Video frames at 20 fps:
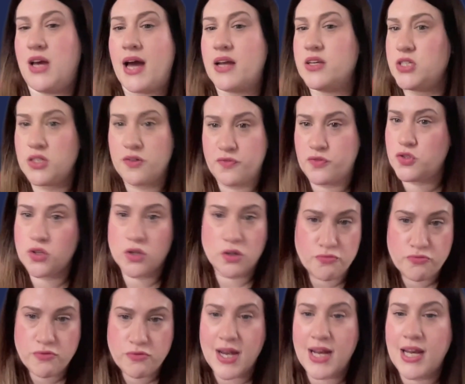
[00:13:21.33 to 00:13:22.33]
and you've done a
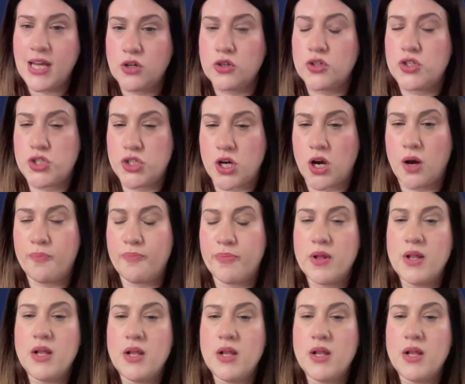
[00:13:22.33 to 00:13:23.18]
really good job,